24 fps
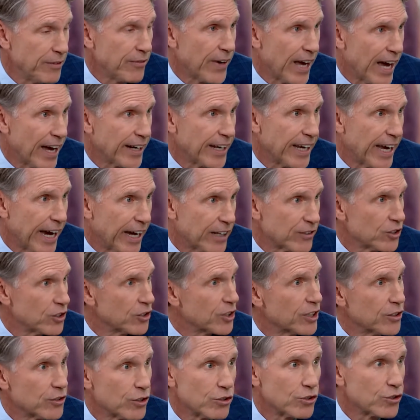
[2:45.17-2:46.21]
fatty acids
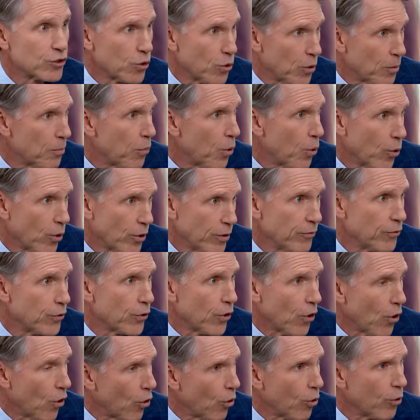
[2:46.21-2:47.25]
because they're so important
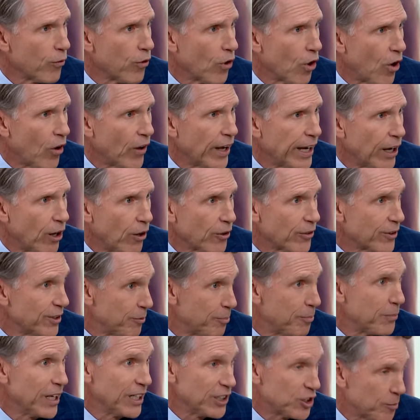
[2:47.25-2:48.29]
for our overall health,
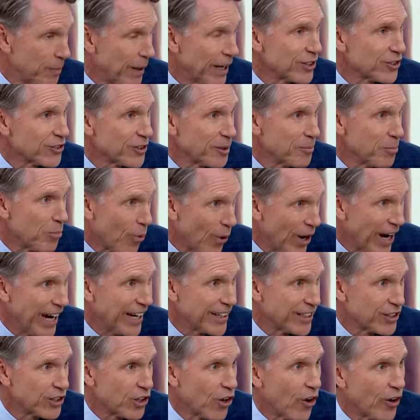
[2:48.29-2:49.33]
especially
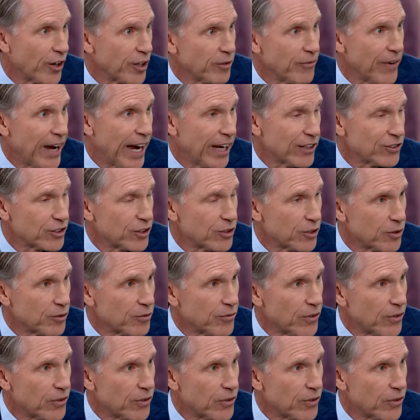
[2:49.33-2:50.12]
brain and cardiovascular